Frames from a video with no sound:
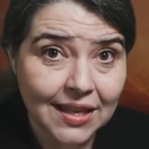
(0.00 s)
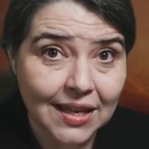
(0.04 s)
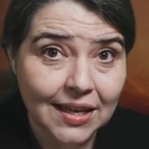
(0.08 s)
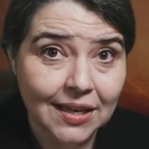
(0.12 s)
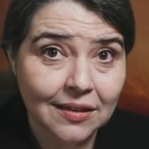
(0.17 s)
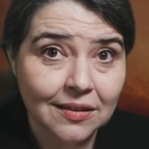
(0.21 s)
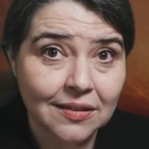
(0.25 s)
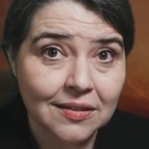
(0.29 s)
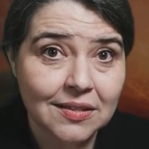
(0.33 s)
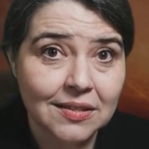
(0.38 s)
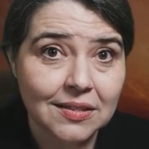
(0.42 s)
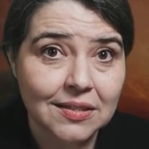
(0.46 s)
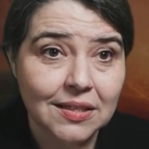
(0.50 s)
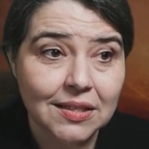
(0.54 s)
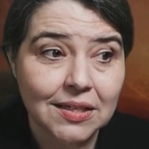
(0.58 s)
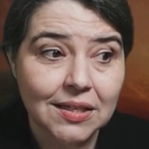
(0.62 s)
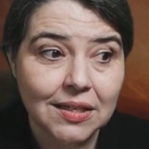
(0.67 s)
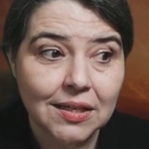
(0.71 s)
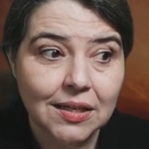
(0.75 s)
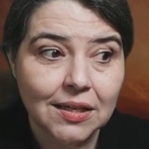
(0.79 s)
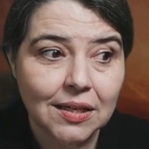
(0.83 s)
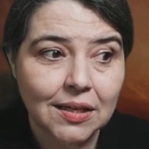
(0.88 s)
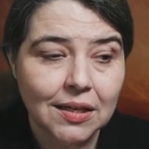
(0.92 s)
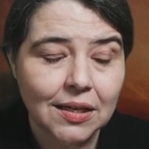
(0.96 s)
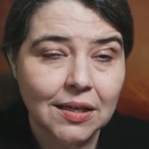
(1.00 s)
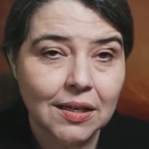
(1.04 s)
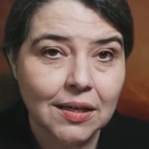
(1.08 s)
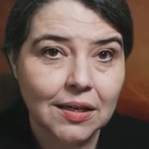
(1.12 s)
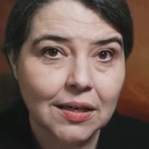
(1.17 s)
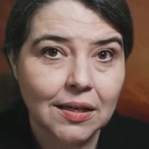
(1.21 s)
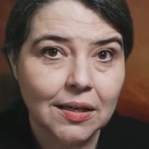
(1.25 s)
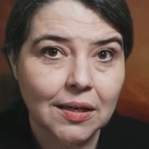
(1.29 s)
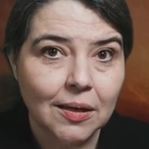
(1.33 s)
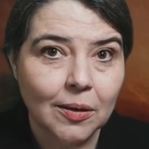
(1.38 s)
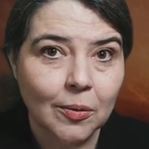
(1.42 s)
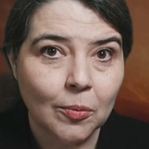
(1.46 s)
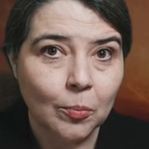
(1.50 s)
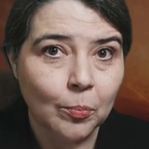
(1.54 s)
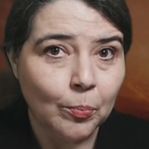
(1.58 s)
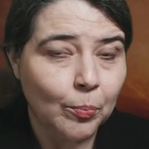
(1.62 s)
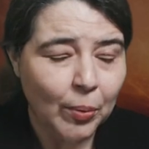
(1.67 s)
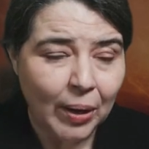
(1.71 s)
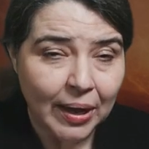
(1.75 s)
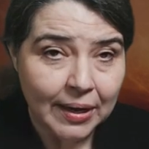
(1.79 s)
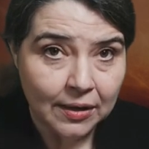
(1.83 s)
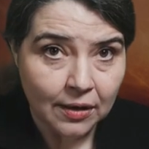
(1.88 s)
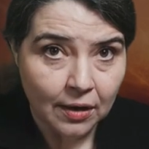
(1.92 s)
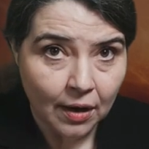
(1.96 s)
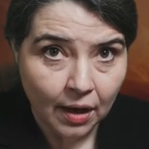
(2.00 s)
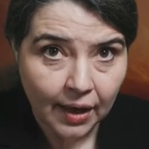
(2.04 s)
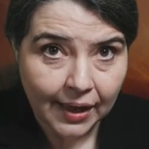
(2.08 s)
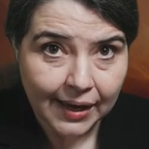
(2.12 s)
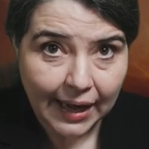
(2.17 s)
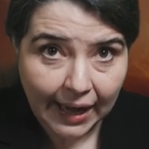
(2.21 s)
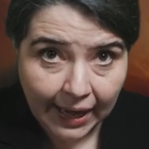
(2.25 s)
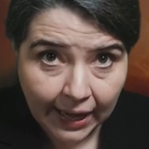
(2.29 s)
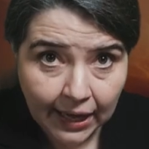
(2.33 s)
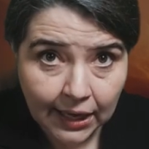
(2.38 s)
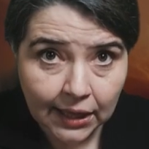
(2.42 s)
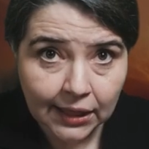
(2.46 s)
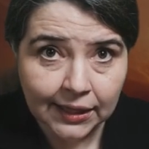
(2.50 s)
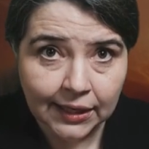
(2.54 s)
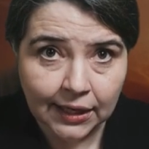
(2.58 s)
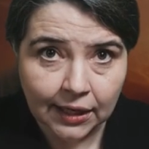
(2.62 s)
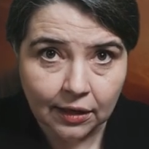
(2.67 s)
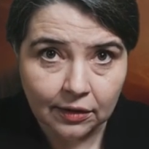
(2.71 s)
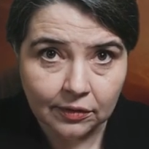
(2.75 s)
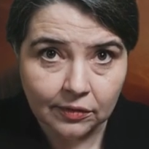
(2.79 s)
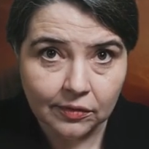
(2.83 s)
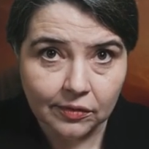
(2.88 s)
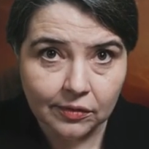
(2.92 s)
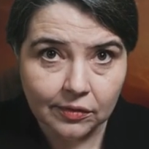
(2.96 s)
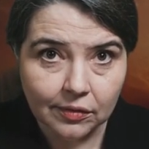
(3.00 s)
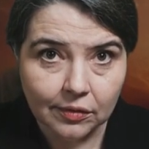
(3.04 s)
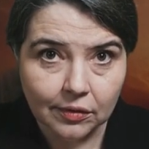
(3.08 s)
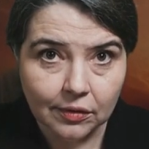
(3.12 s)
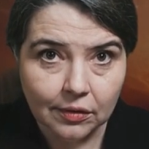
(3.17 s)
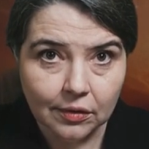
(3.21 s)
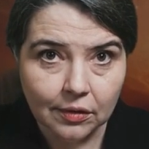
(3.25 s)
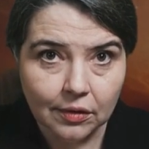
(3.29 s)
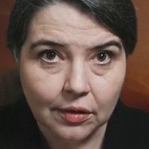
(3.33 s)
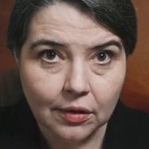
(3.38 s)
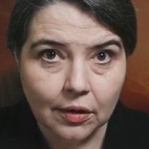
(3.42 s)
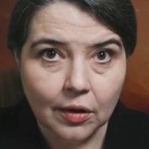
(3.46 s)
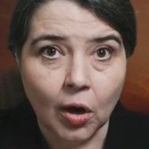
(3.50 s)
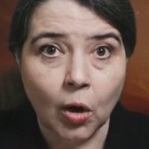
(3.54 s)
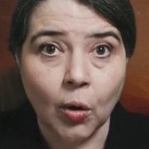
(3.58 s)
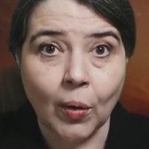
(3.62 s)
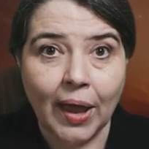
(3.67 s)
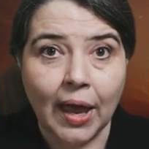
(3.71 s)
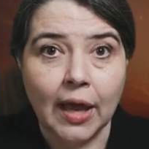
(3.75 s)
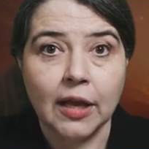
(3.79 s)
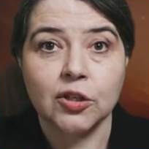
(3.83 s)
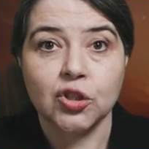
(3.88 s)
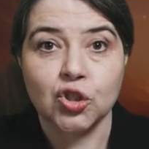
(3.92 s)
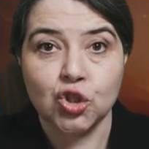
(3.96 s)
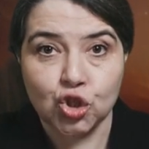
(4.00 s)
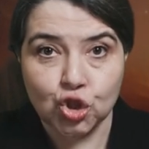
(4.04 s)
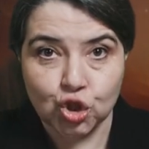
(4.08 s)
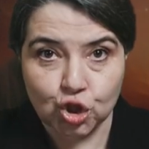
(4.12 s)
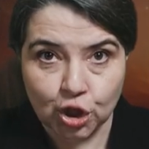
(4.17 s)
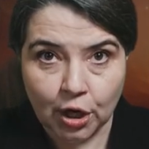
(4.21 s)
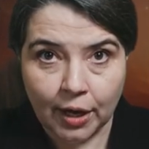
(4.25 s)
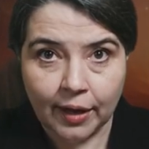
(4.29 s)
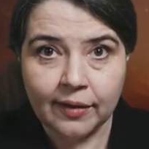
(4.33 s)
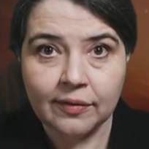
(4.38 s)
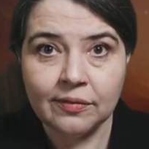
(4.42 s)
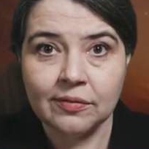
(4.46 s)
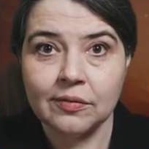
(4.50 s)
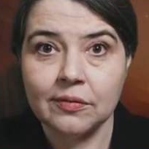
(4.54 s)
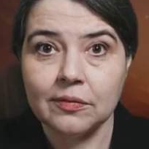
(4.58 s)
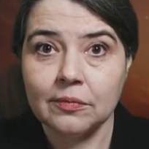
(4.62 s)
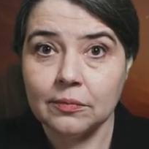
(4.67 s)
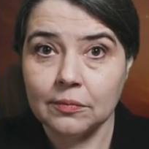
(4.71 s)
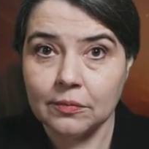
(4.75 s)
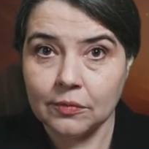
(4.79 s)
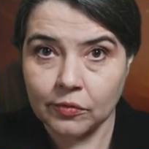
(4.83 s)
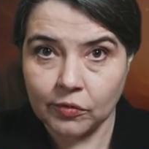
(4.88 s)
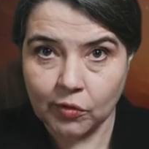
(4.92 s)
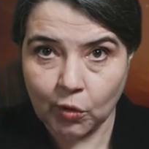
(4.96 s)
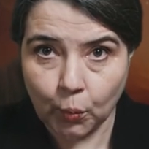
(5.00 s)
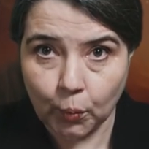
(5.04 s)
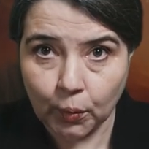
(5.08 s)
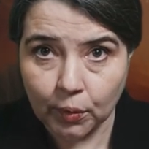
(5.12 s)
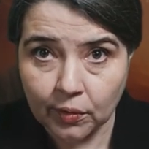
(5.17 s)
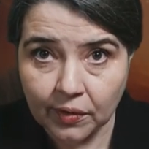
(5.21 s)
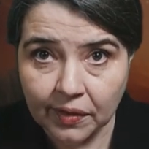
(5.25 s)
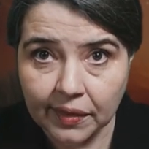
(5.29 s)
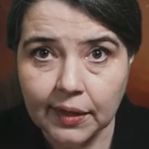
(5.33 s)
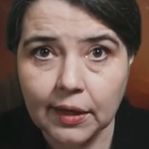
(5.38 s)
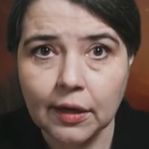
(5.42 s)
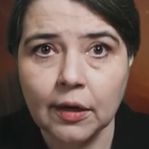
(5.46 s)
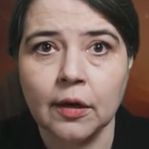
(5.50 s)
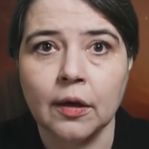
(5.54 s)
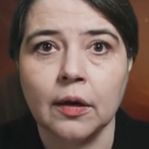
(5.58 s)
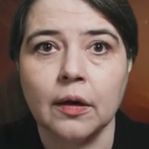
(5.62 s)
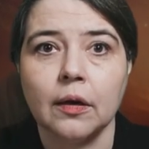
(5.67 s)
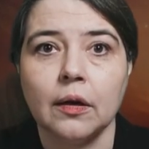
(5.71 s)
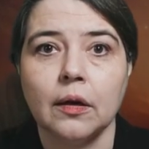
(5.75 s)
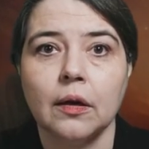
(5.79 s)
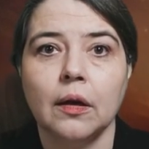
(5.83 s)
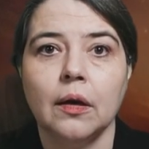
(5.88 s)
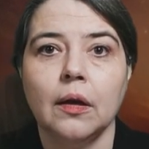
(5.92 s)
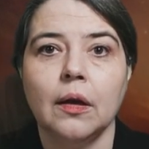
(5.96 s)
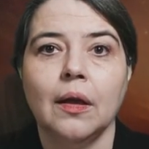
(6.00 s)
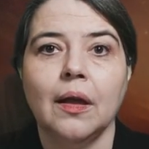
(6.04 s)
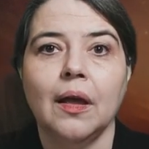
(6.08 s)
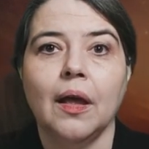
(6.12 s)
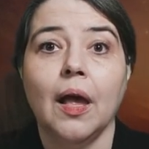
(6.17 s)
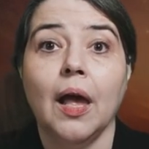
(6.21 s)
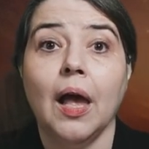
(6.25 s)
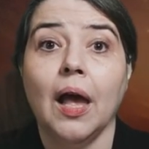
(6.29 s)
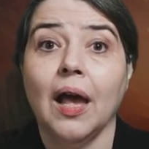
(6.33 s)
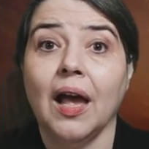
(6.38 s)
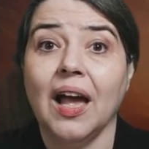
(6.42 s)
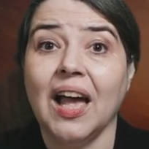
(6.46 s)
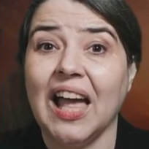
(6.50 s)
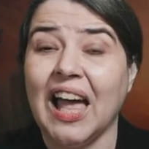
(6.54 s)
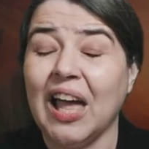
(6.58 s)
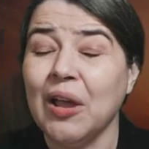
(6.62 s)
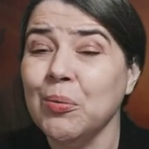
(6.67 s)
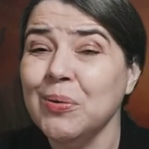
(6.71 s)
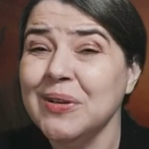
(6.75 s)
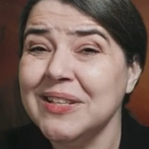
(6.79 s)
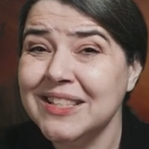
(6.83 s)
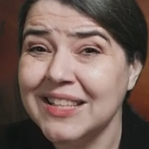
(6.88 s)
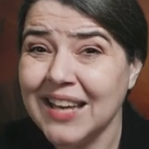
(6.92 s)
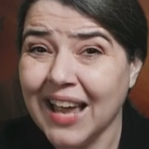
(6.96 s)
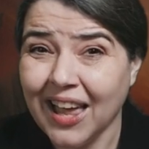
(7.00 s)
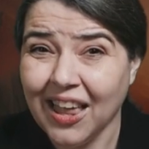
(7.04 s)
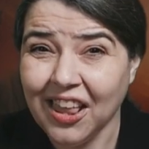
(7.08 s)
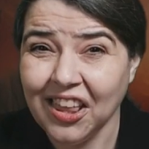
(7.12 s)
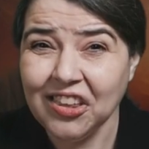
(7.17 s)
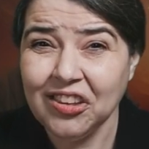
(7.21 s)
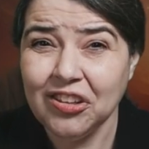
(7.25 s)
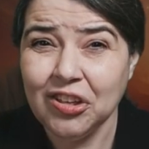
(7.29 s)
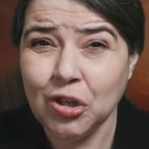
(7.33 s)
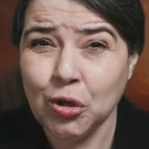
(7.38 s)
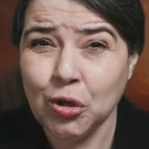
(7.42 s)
things, but not aliens. Okay, just so we're clear, I would tell